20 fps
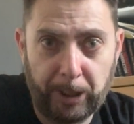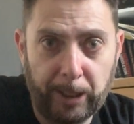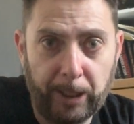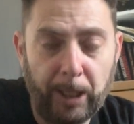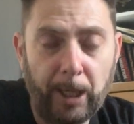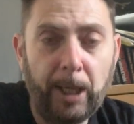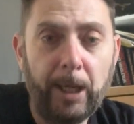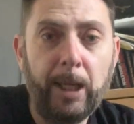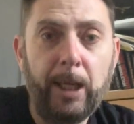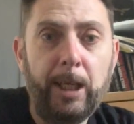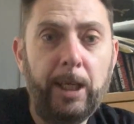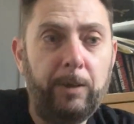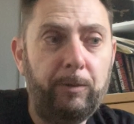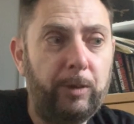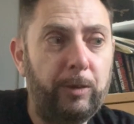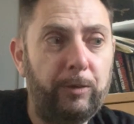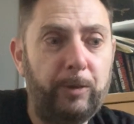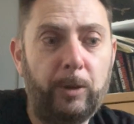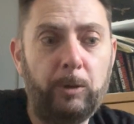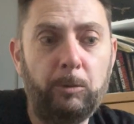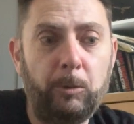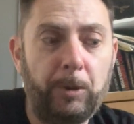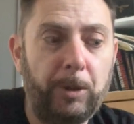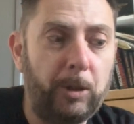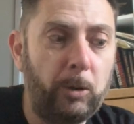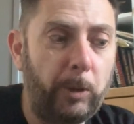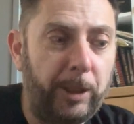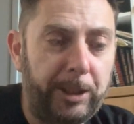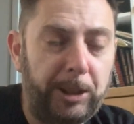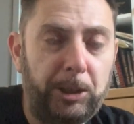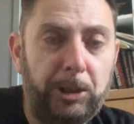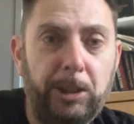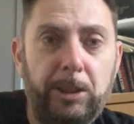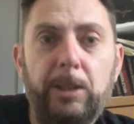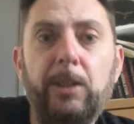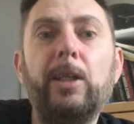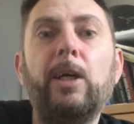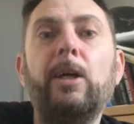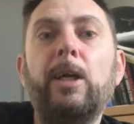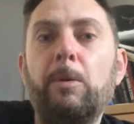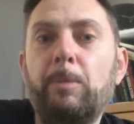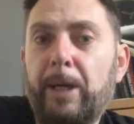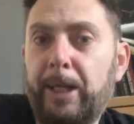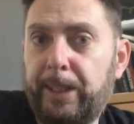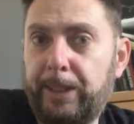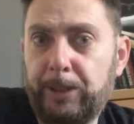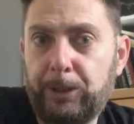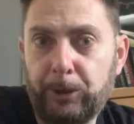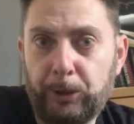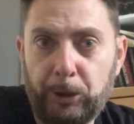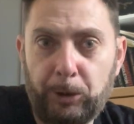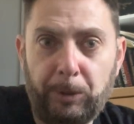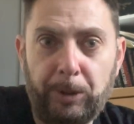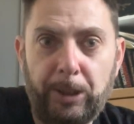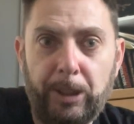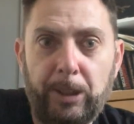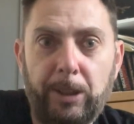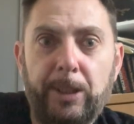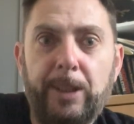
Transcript: If you phone them up with a question, they'll get back in touch with you.